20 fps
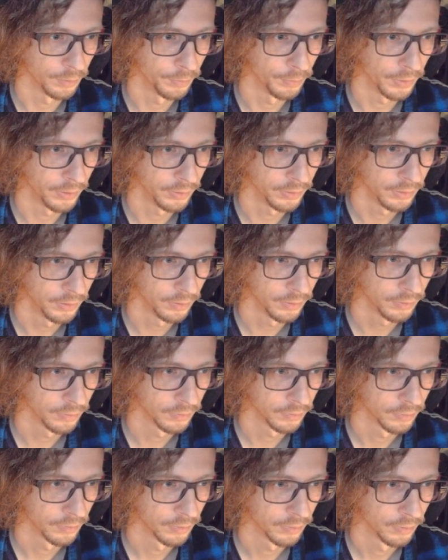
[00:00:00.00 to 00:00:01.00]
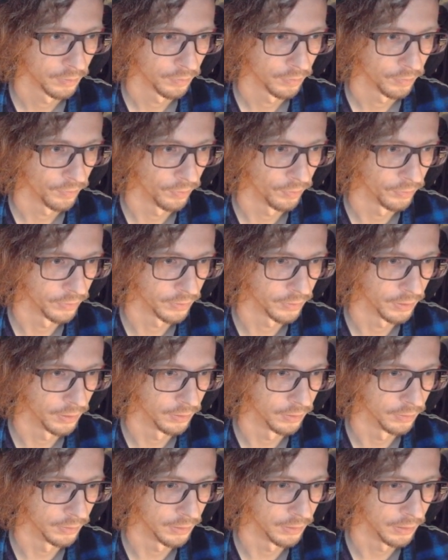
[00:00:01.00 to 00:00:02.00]
button here. Once
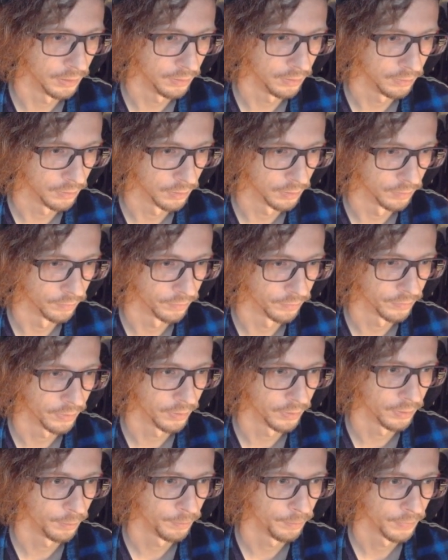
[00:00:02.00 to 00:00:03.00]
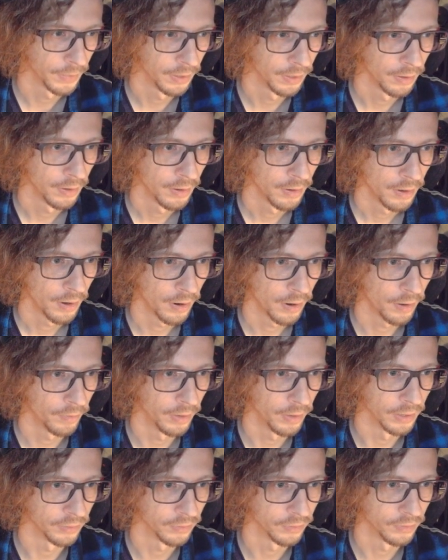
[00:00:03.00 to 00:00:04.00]
again, lead, confirm. All
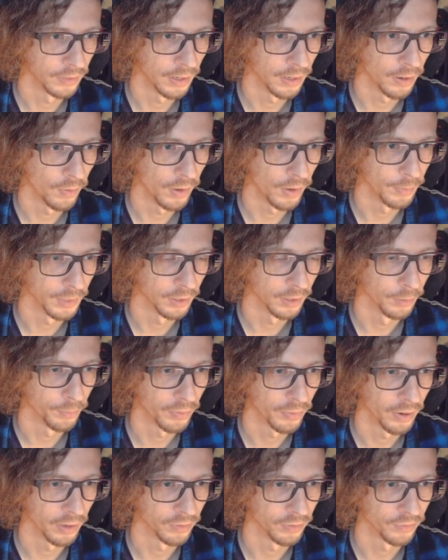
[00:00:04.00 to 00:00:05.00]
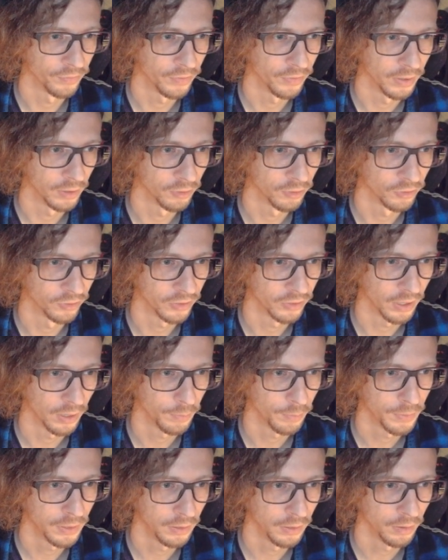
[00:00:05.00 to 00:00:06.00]
right, so now I'm gonna press finish
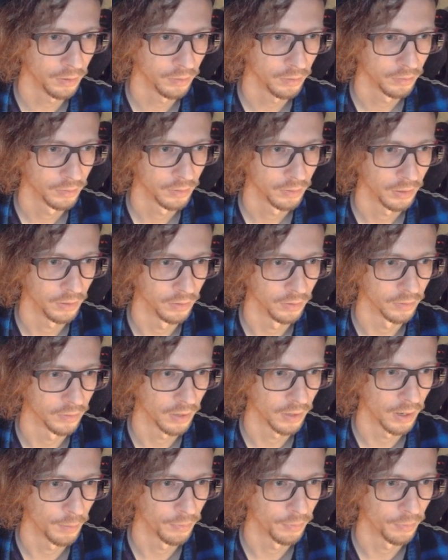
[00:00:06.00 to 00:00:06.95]
setup here in the top